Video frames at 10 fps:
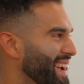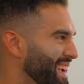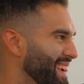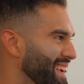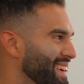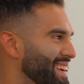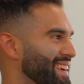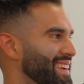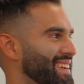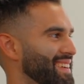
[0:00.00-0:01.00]

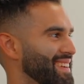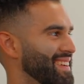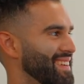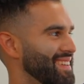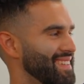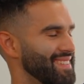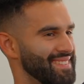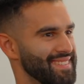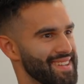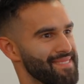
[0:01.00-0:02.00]

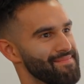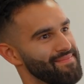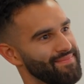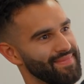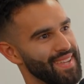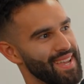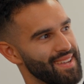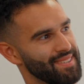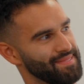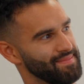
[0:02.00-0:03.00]

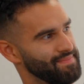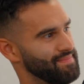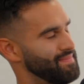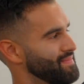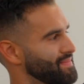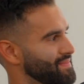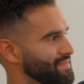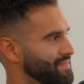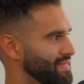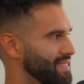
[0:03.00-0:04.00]

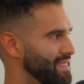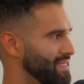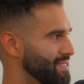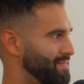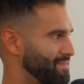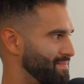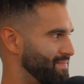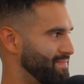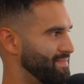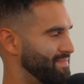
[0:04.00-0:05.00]

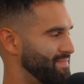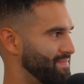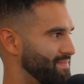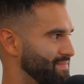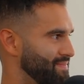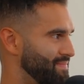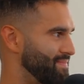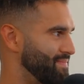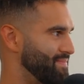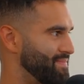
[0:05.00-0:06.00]

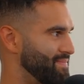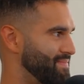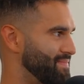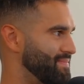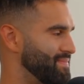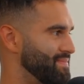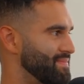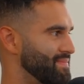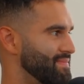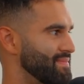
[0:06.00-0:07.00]

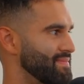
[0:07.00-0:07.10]
(silent)